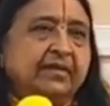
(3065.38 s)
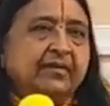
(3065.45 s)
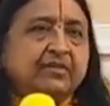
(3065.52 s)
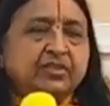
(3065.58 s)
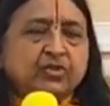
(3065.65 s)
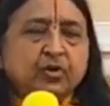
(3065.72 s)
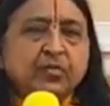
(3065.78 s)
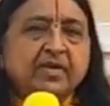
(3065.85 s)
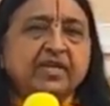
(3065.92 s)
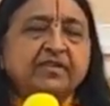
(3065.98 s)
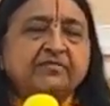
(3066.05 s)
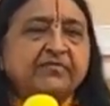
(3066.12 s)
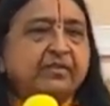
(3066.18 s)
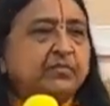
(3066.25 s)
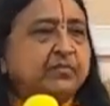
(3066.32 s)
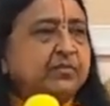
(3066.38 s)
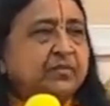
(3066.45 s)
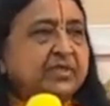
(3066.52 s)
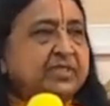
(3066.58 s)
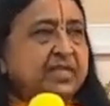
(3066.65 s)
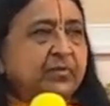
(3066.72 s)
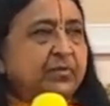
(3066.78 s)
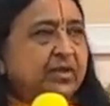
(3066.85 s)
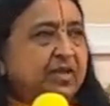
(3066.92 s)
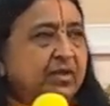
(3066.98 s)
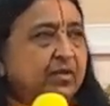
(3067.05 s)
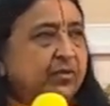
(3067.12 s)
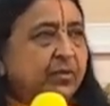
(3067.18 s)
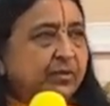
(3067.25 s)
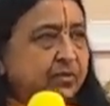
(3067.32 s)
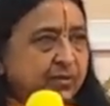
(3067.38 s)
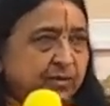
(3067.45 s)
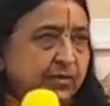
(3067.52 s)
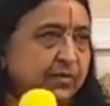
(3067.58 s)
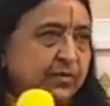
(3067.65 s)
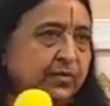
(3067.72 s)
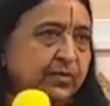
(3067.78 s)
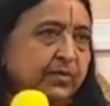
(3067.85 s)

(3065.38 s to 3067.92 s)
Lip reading: There are so many different moods that we can go to.